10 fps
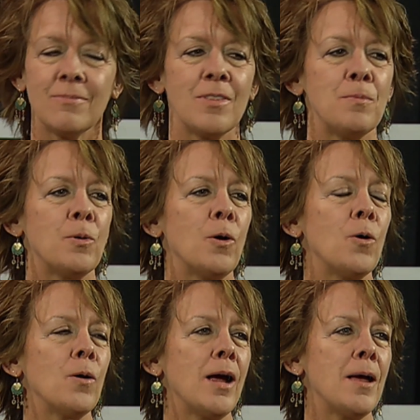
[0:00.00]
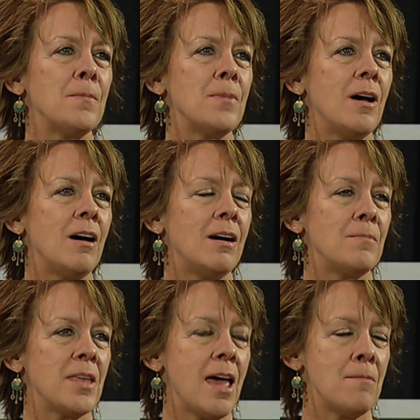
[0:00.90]
The program,
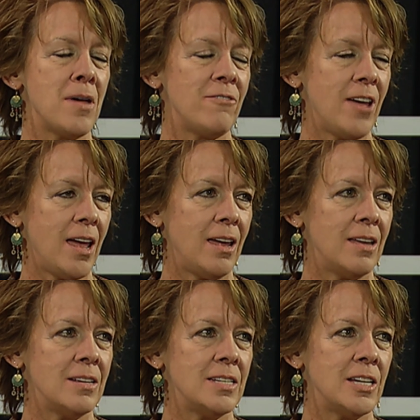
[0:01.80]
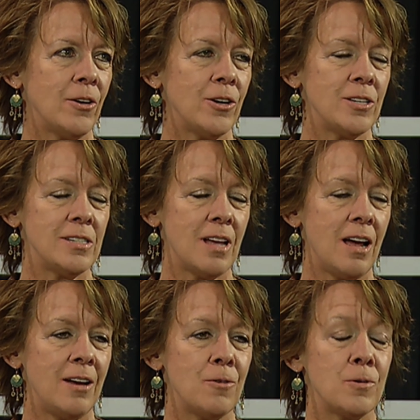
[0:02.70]
the MFA in interior design,